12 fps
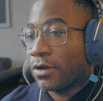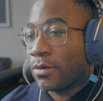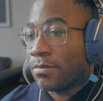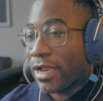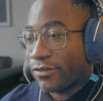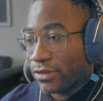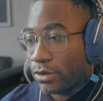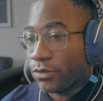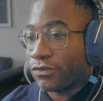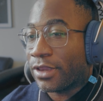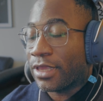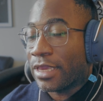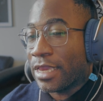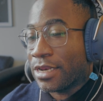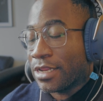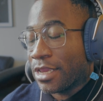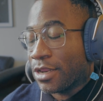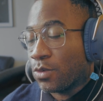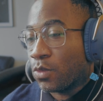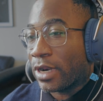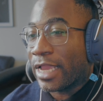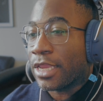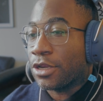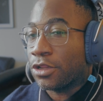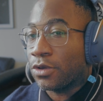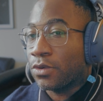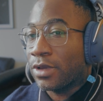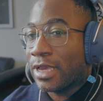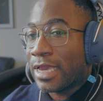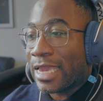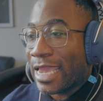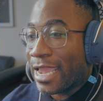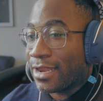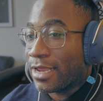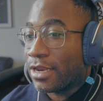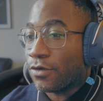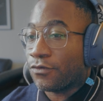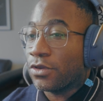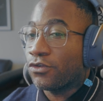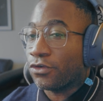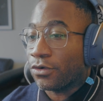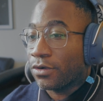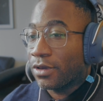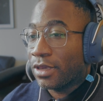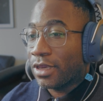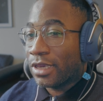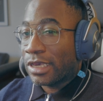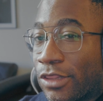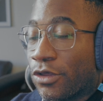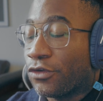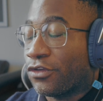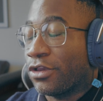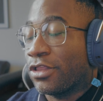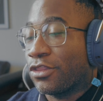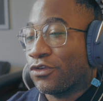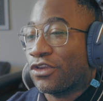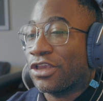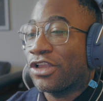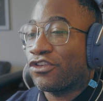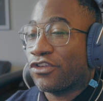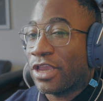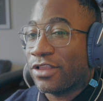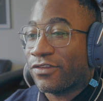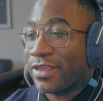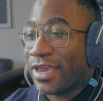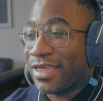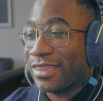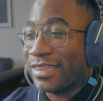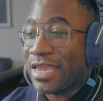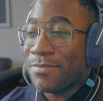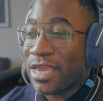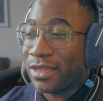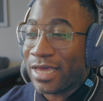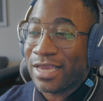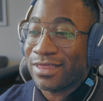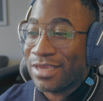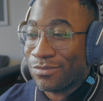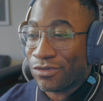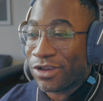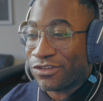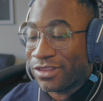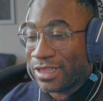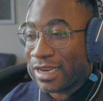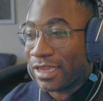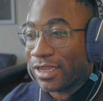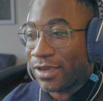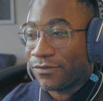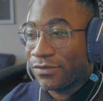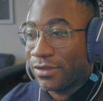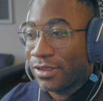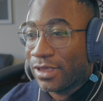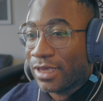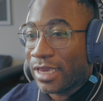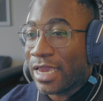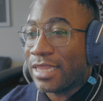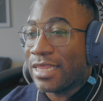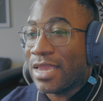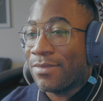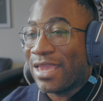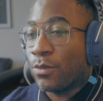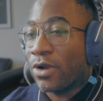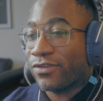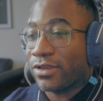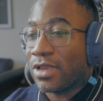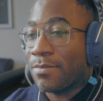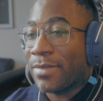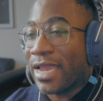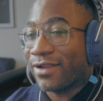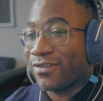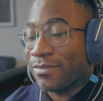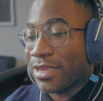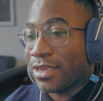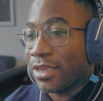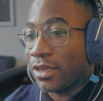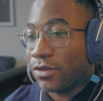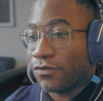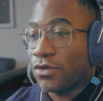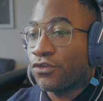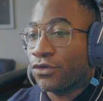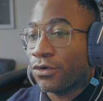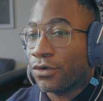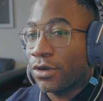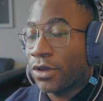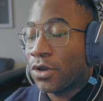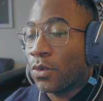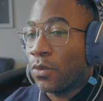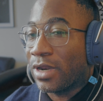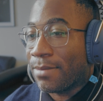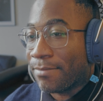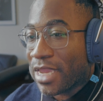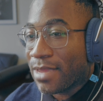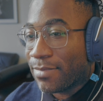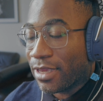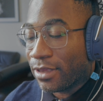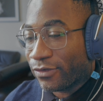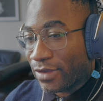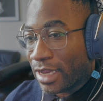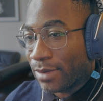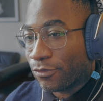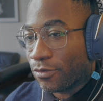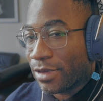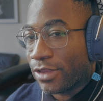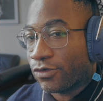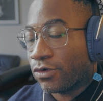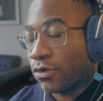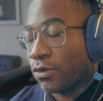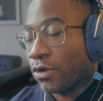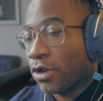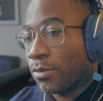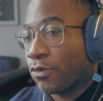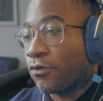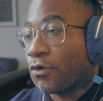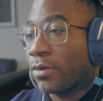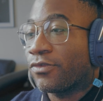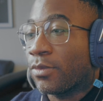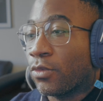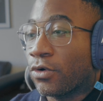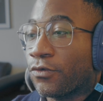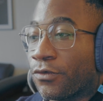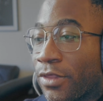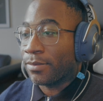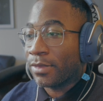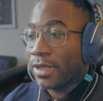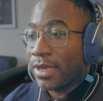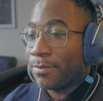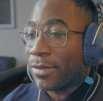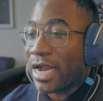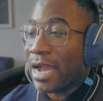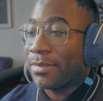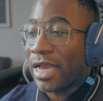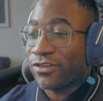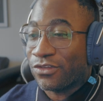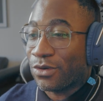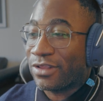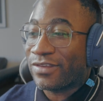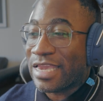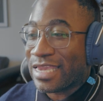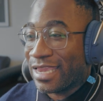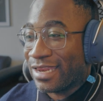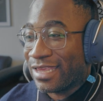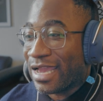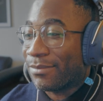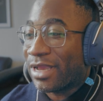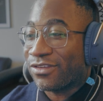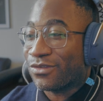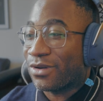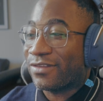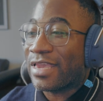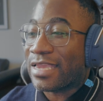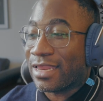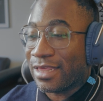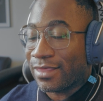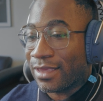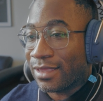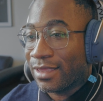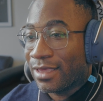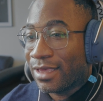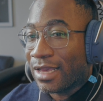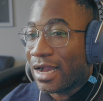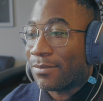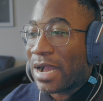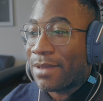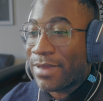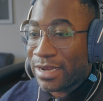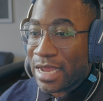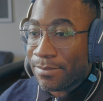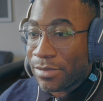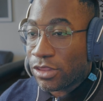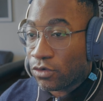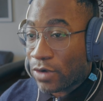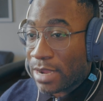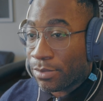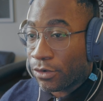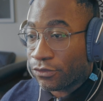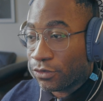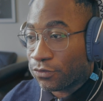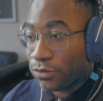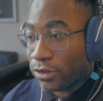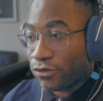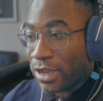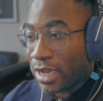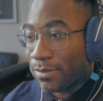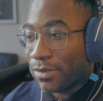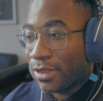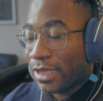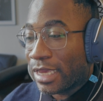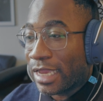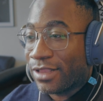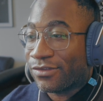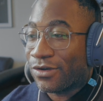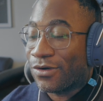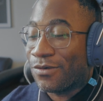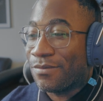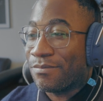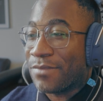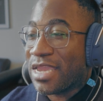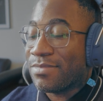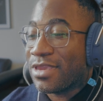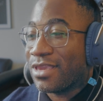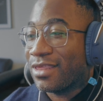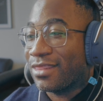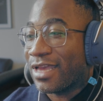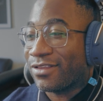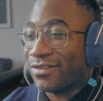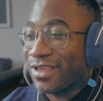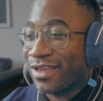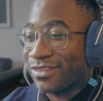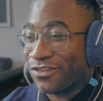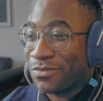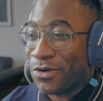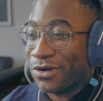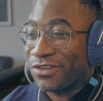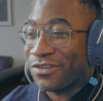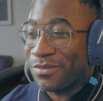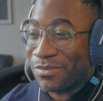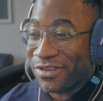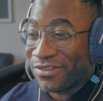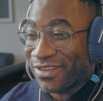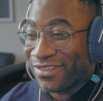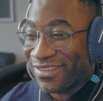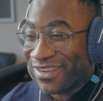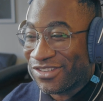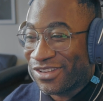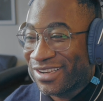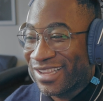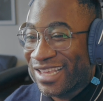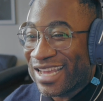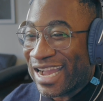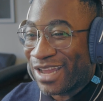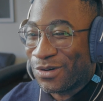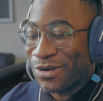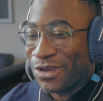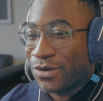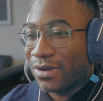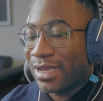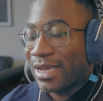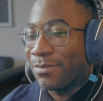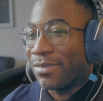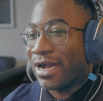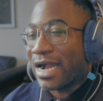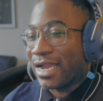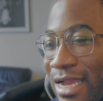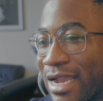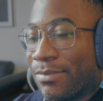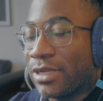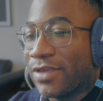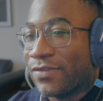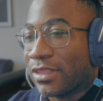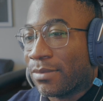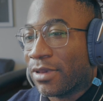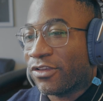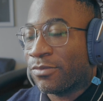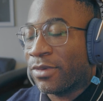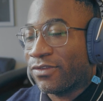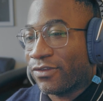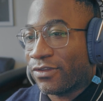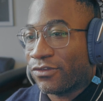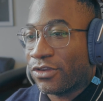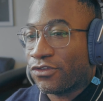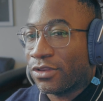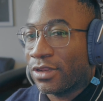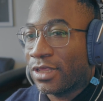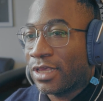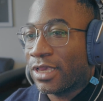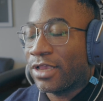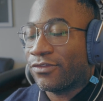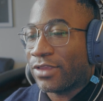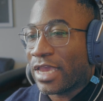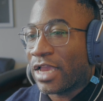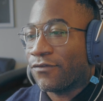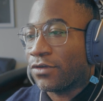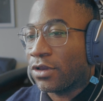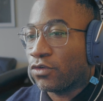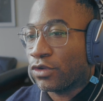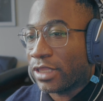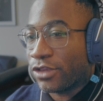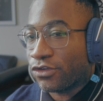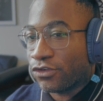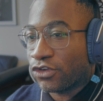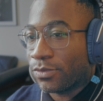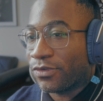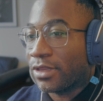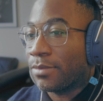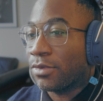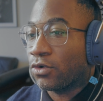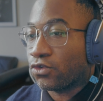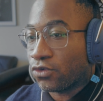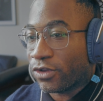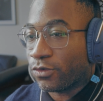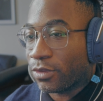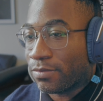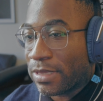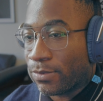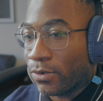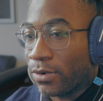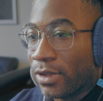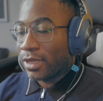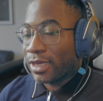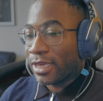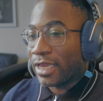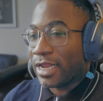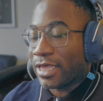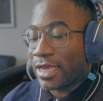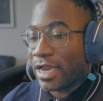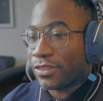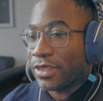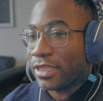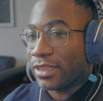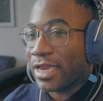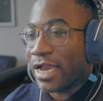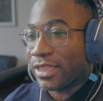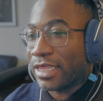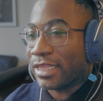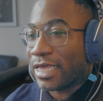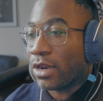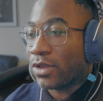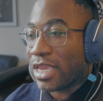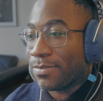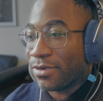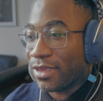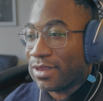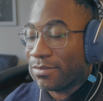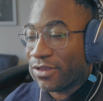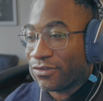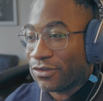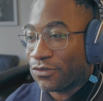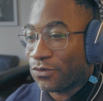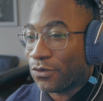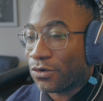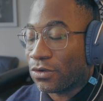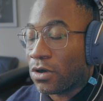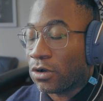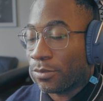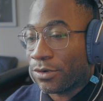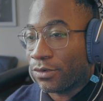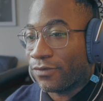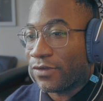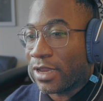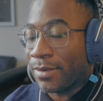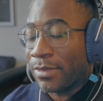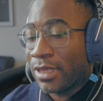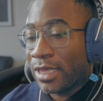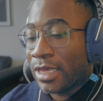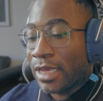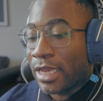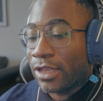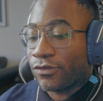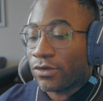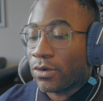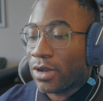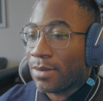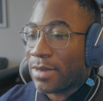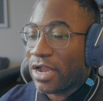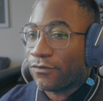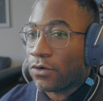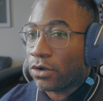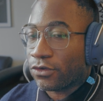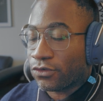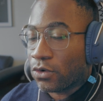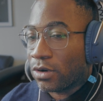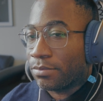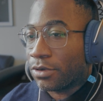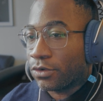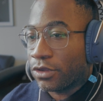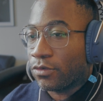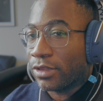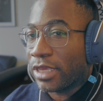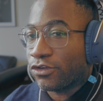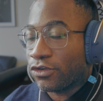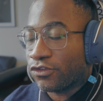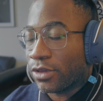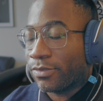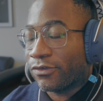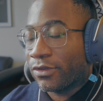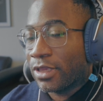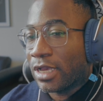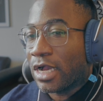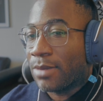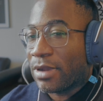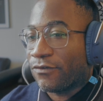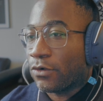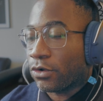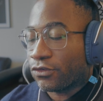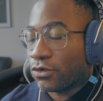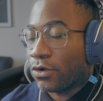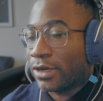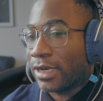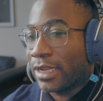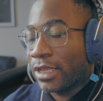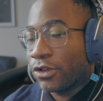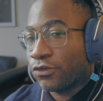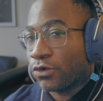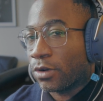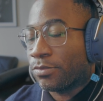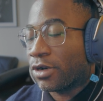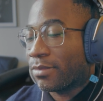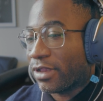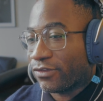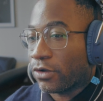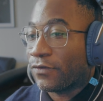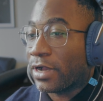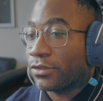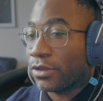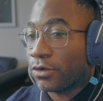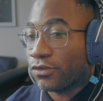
my skill set and what I can do. And in the future, there's a good chance that they may like the impression that I left, and they may want to come back to me in the future when it may be time for me to perform some work for them. But I'm not just going to take anything. I may not be the right person for the job. And so maybe that's not the smartest business decision. I don't know. But I believe that the best business decision is to have good relationships and to build trust with people. And I think that'll keep you in business for a longer period of time. And so I focused on building relationships. I focused on sort of putting myself out there